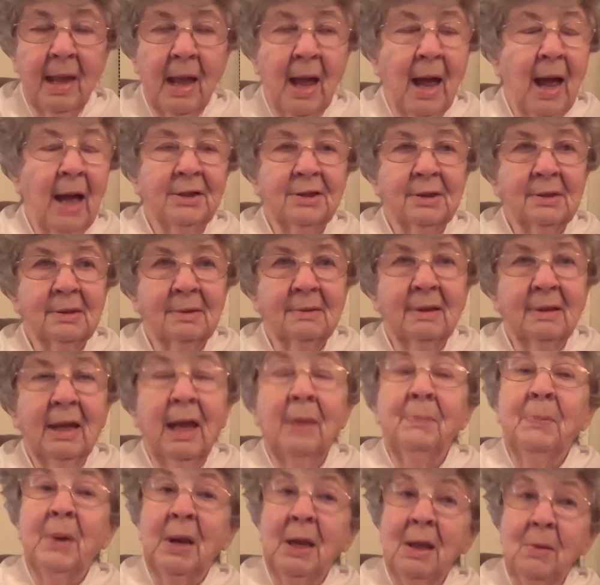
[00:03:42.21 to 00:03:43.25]
I just,
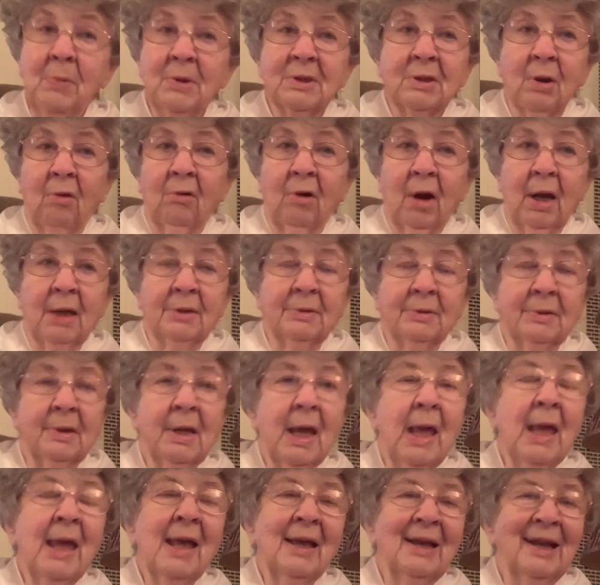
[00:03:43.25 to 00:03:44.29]
but he was all right.
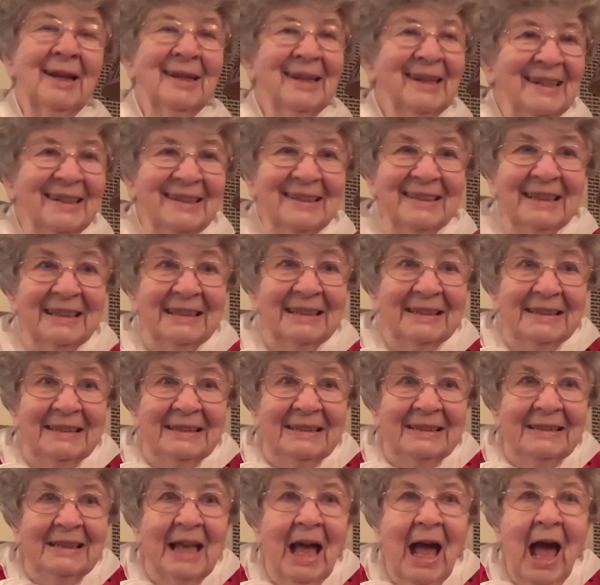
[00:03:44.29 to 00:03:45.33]

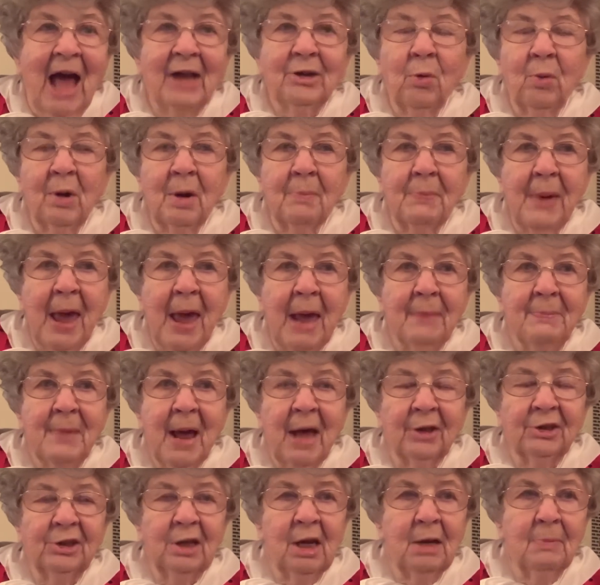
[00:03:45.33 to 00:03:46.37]
I don't want to
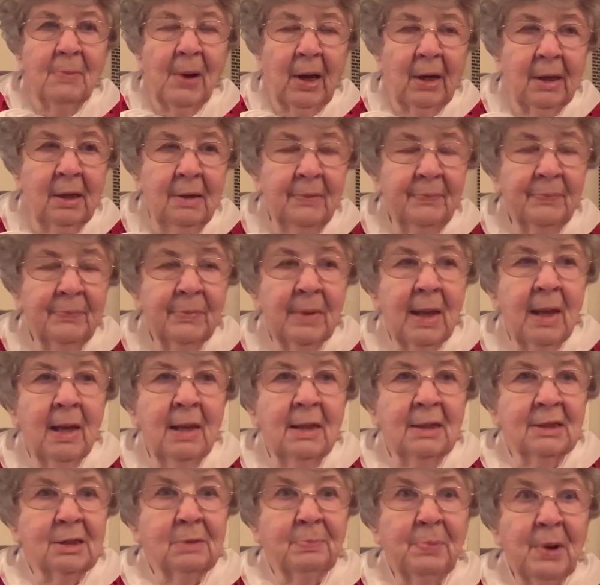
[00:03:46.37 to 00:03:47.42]
badmouth anybody,
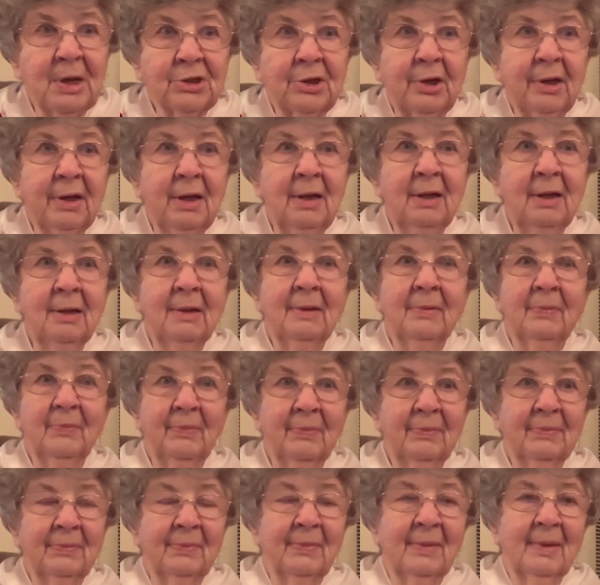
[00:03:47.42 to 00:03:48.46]
especially
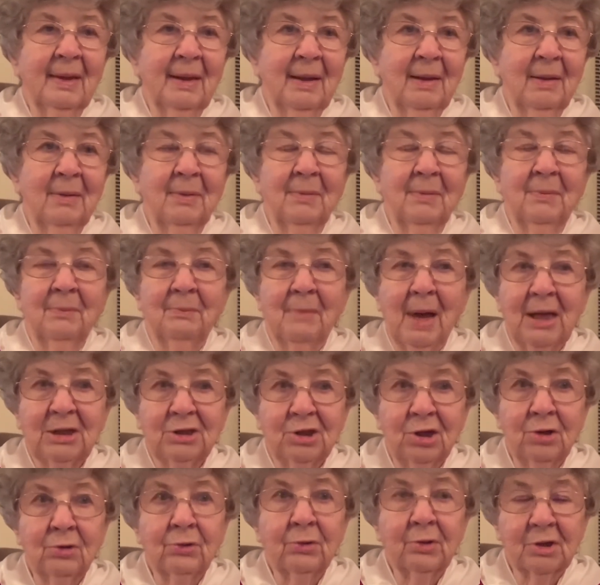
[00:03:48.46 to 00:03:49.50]
my
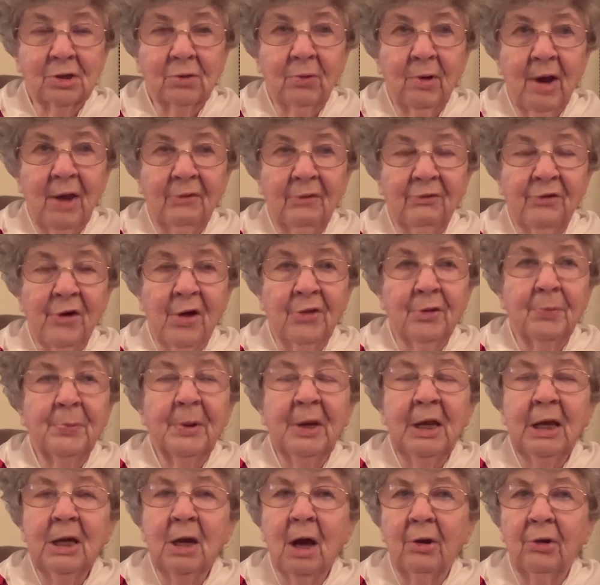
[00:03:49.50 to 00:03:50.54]
children's grandfather, but
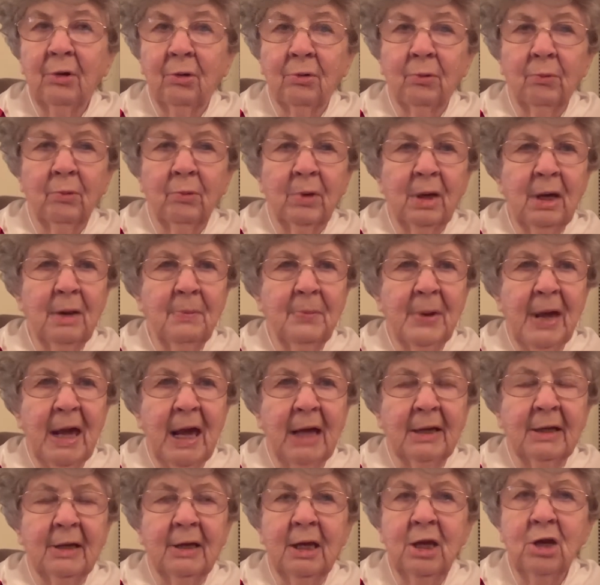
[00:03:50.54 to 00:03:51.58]
he got hurt really
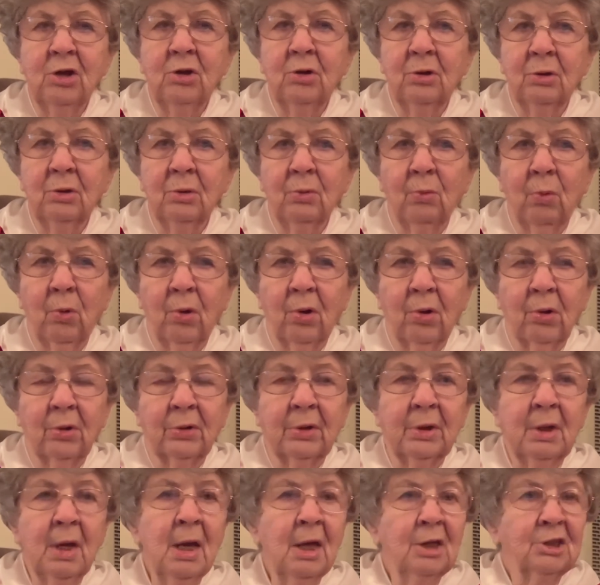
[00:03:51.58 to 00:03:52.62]
bad and he couldn't work.
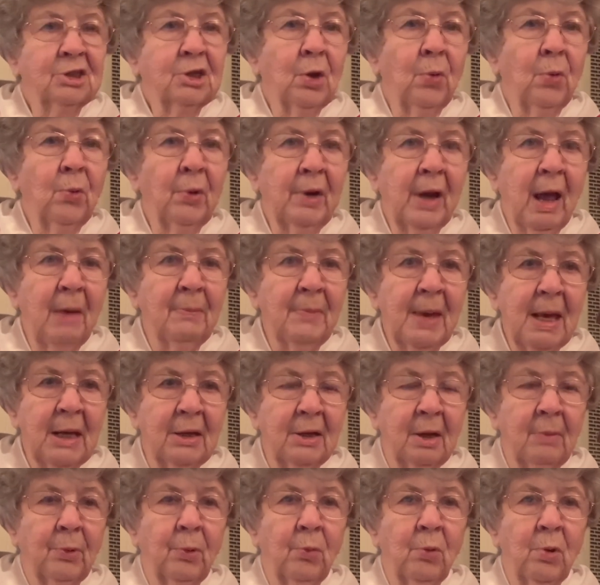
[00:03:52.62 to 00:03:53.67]
So when I met
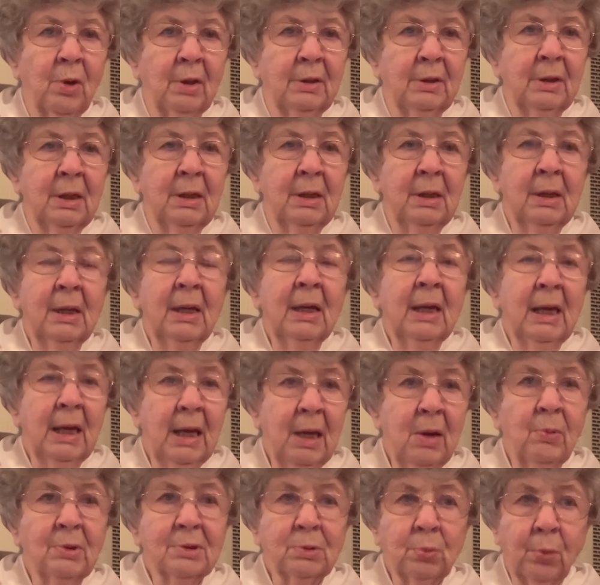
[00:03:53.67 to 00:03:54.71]
number one,
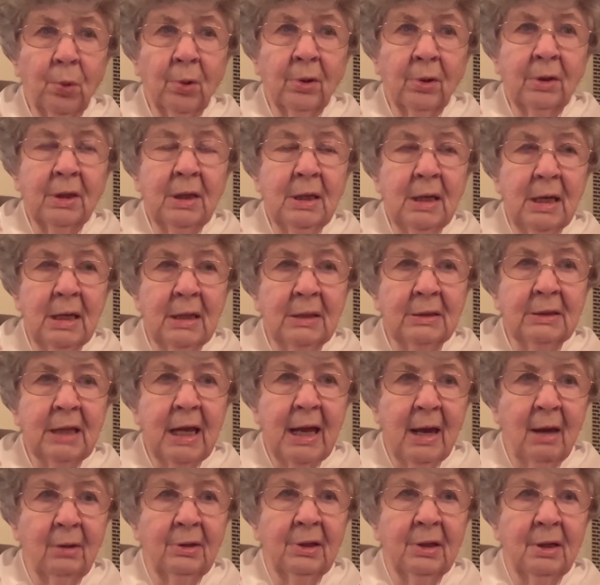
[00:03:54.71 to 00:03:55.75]
he was working in
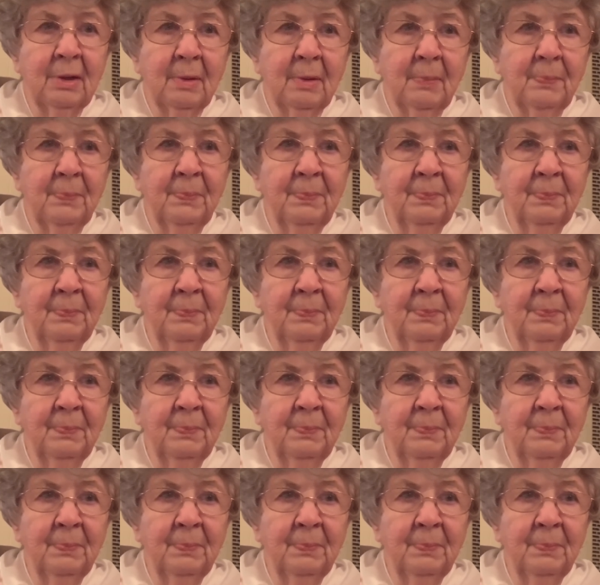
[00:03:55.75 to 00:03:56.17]
town in a,